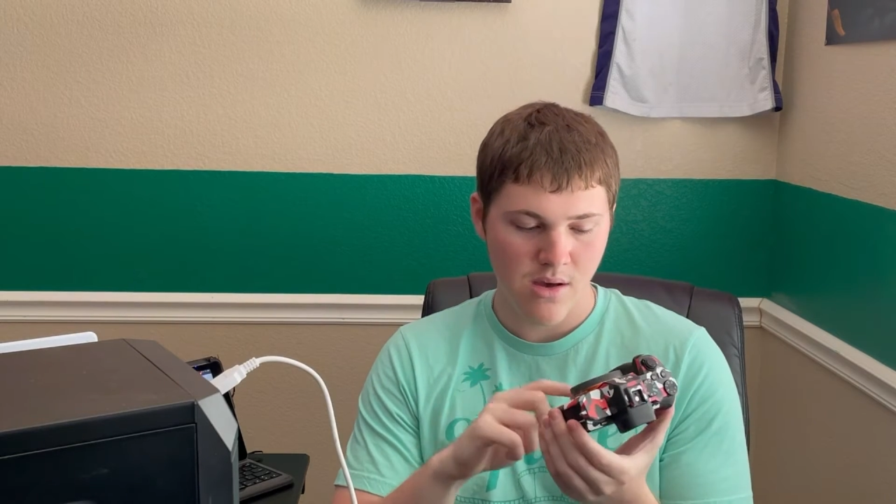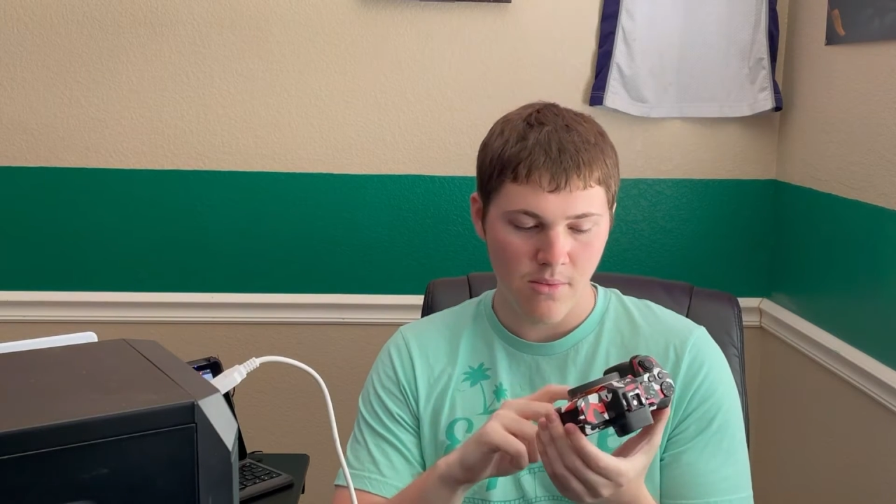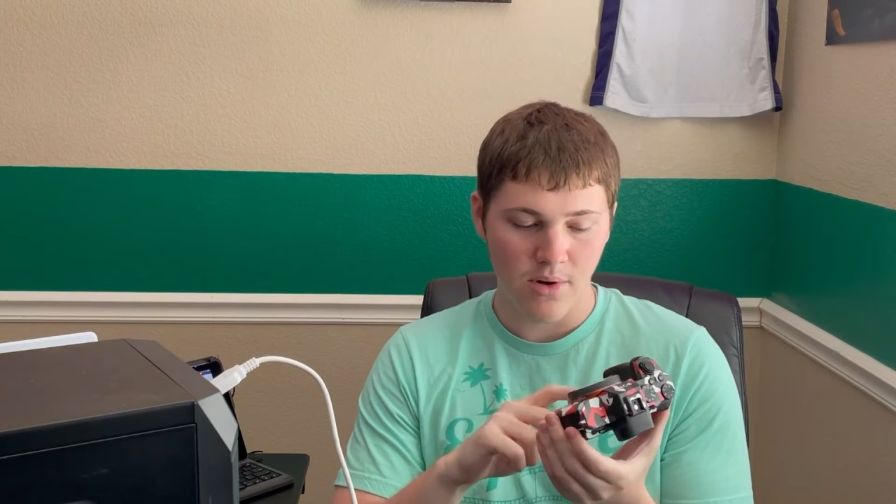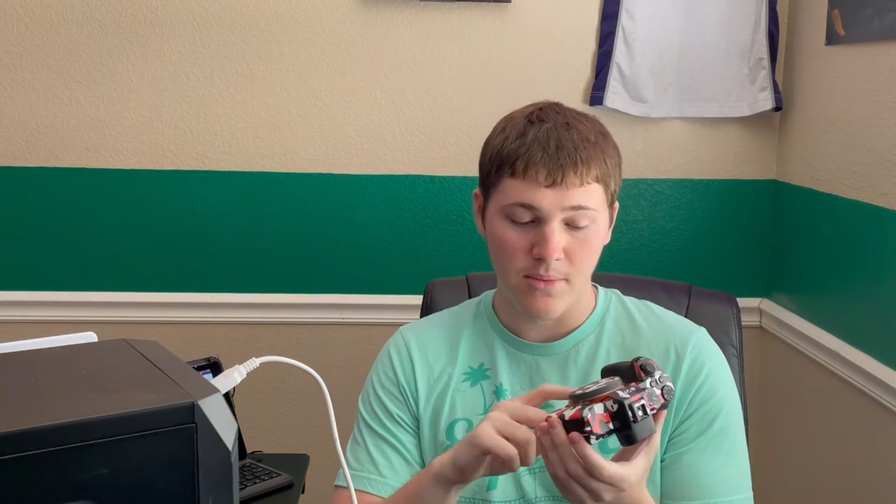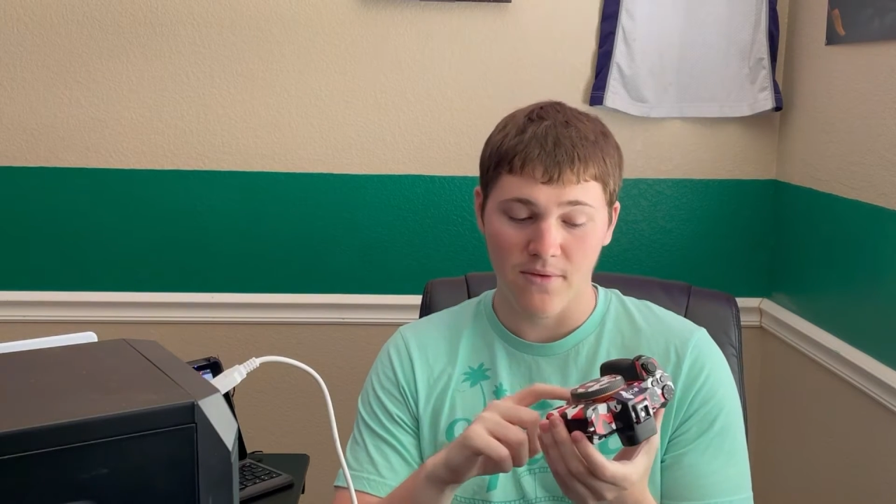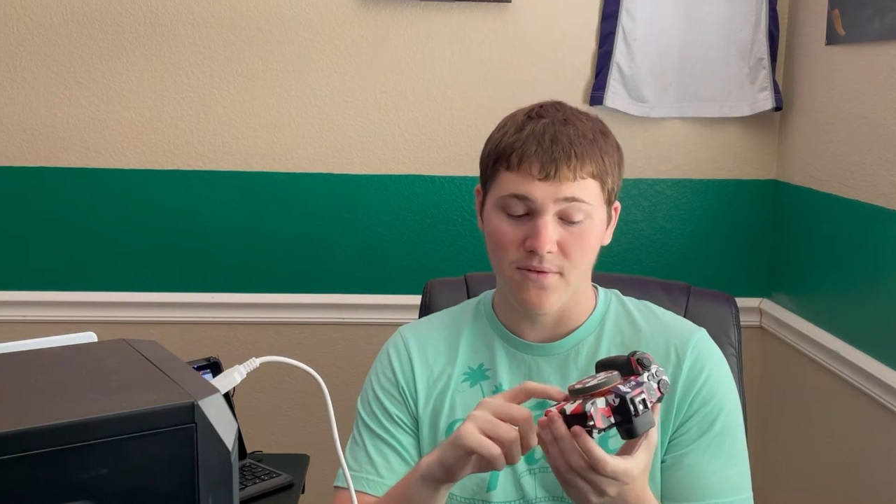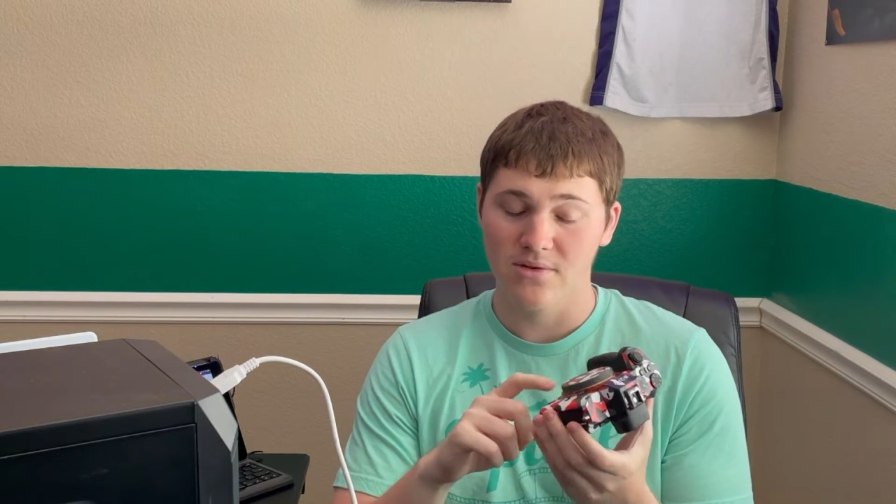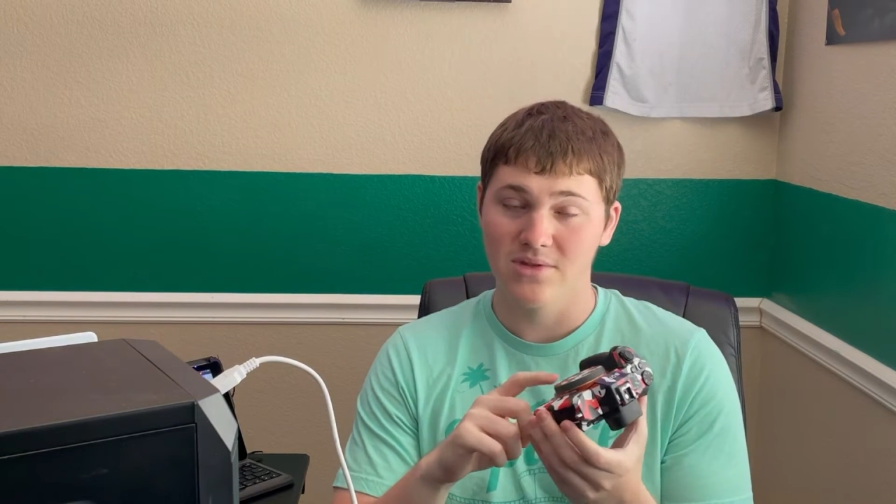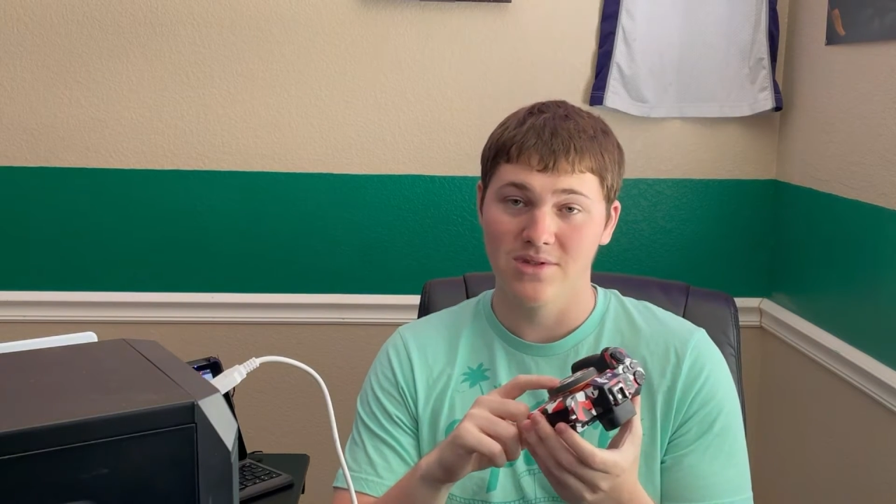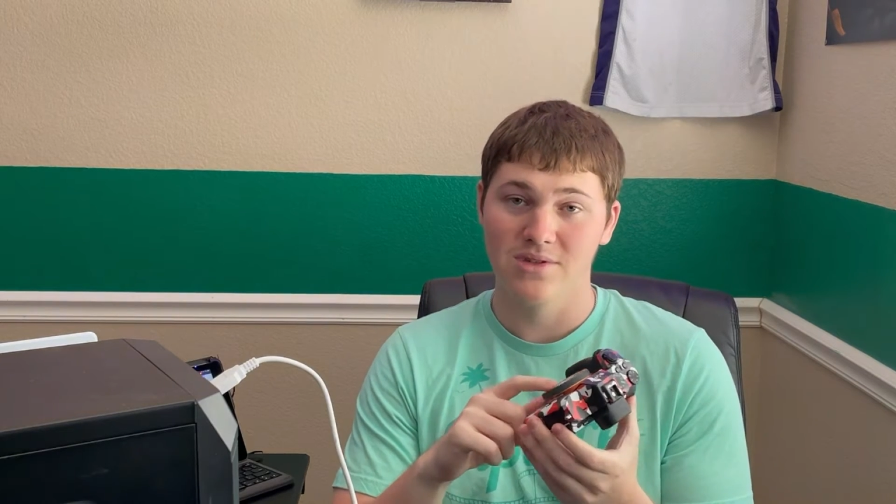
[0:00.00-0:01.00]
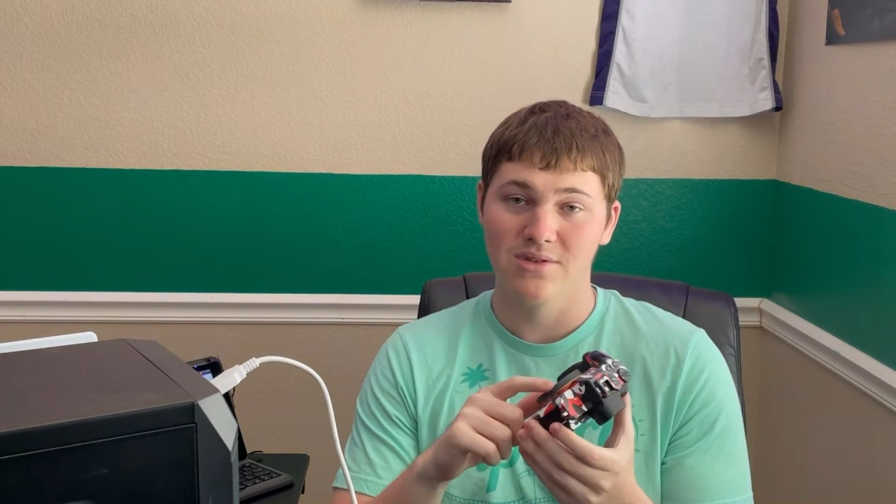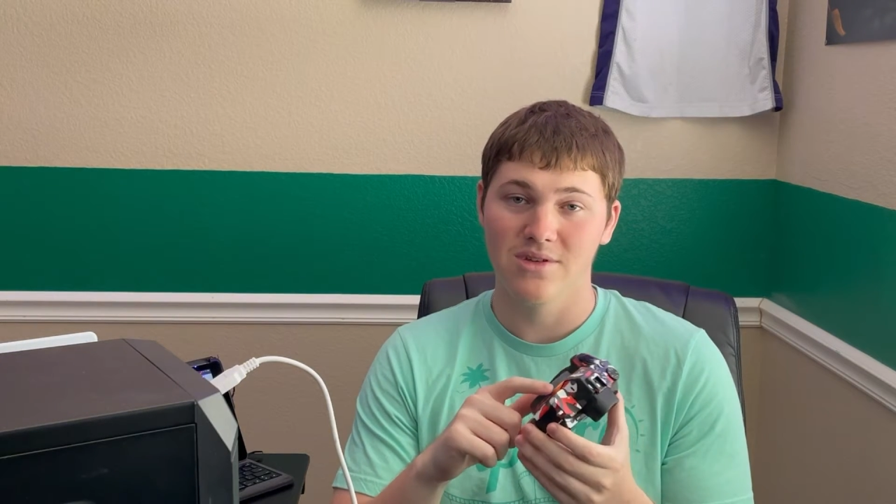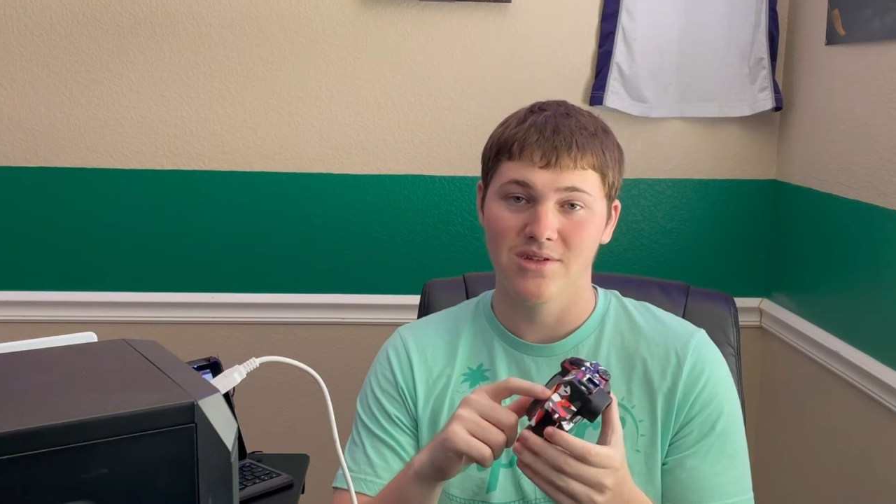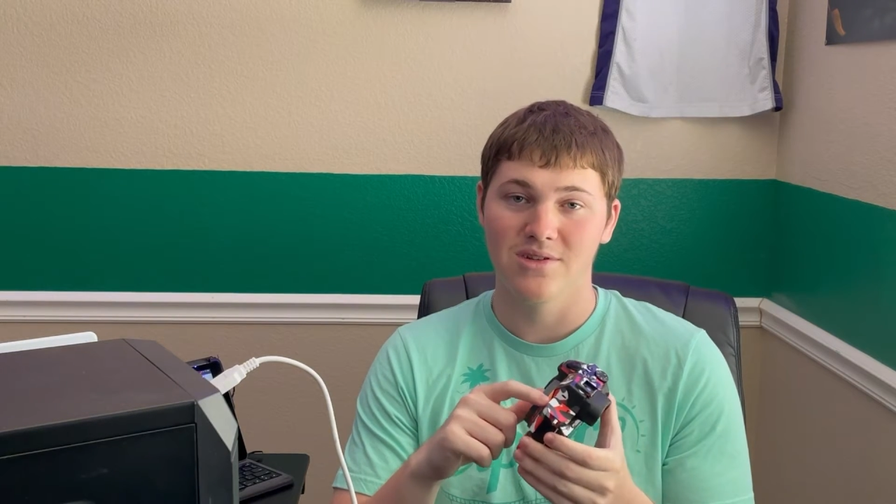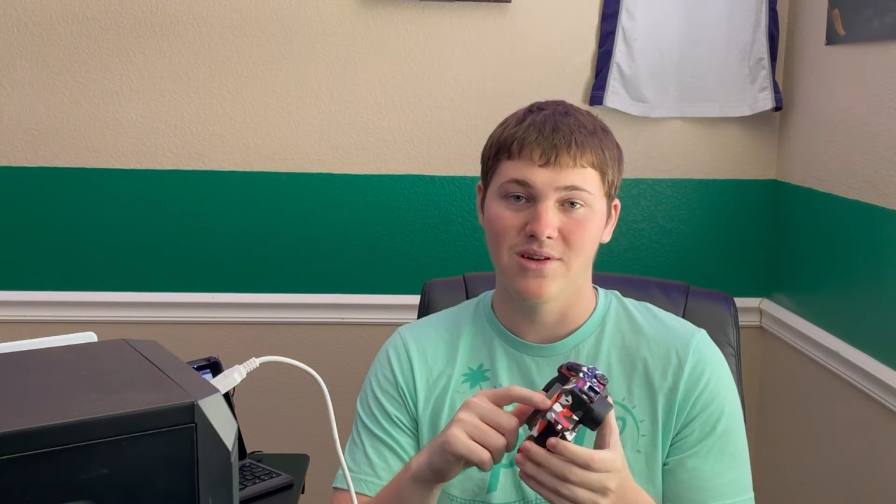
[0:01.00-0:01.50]
But on my first
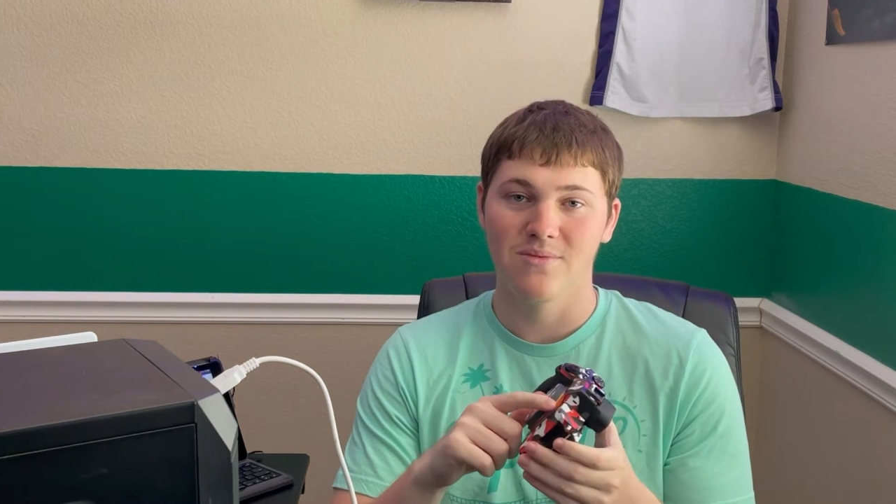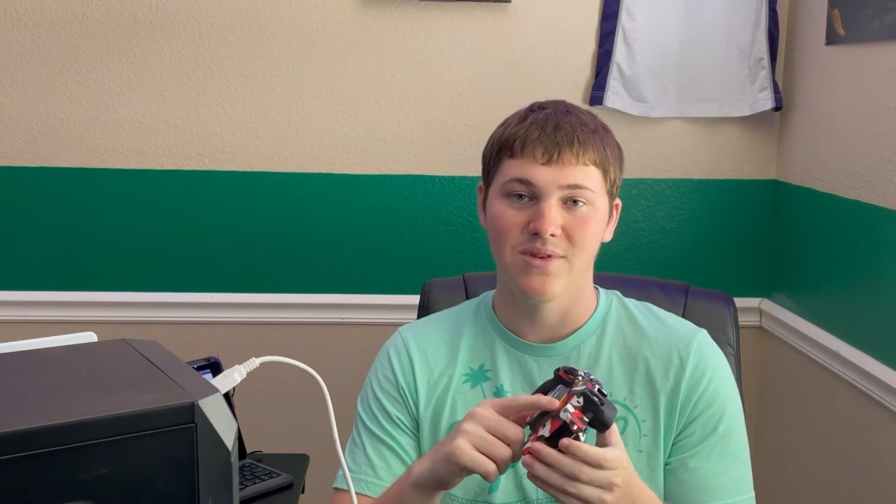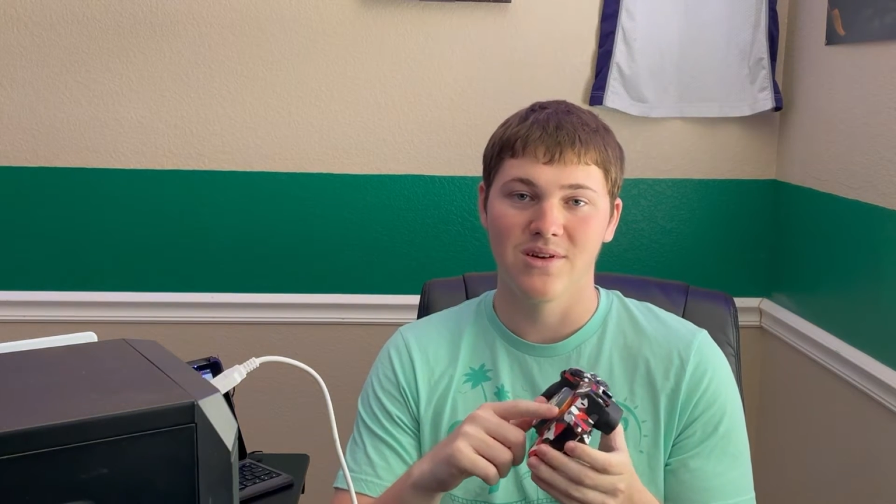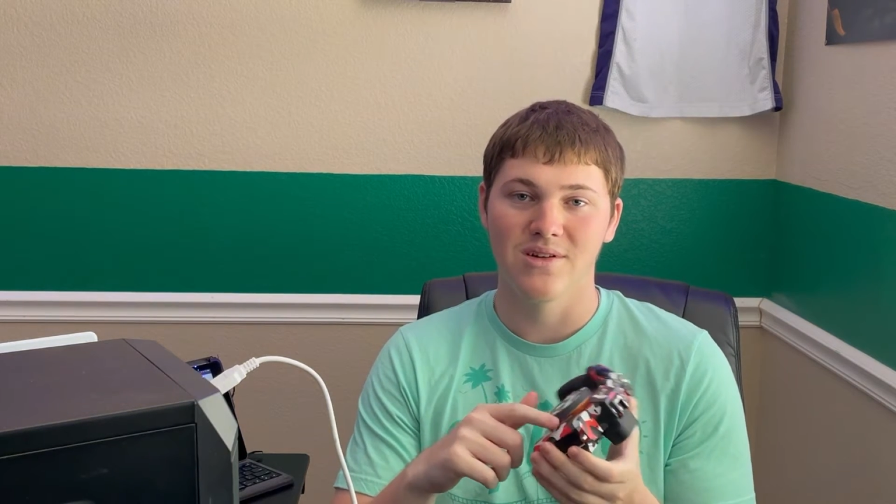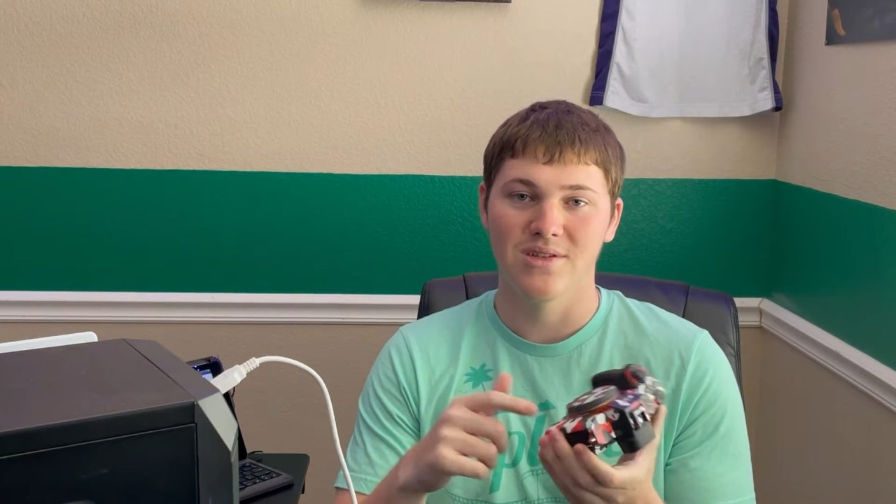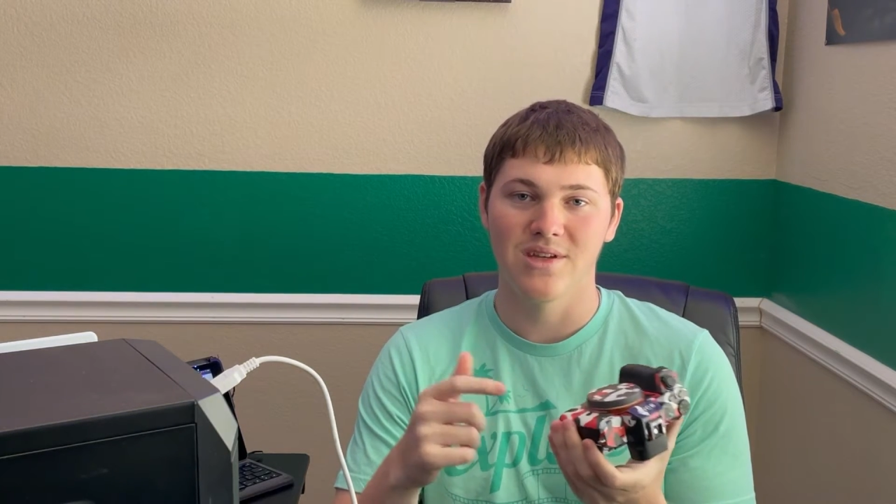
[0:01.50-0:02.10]
installation, I'll be honest,